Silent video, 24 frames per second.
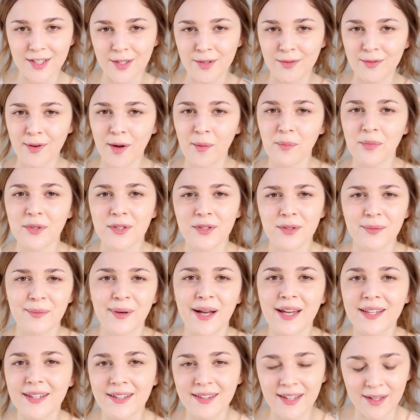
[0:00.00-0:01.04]
disrupt the
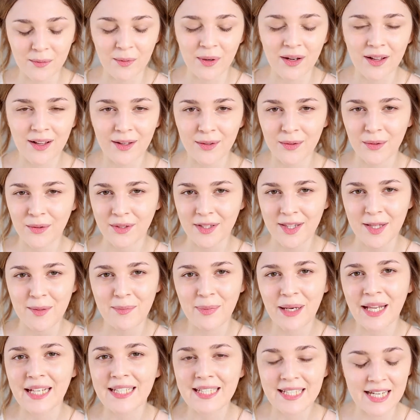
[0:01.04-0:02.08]
way that they work or that they
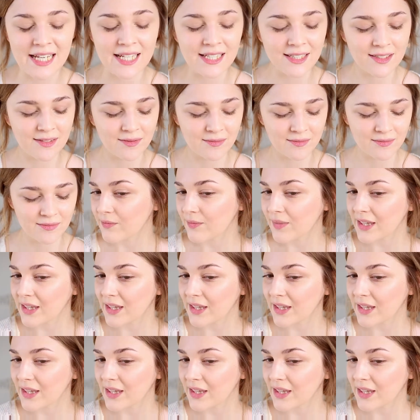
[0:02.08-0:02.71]
blend in.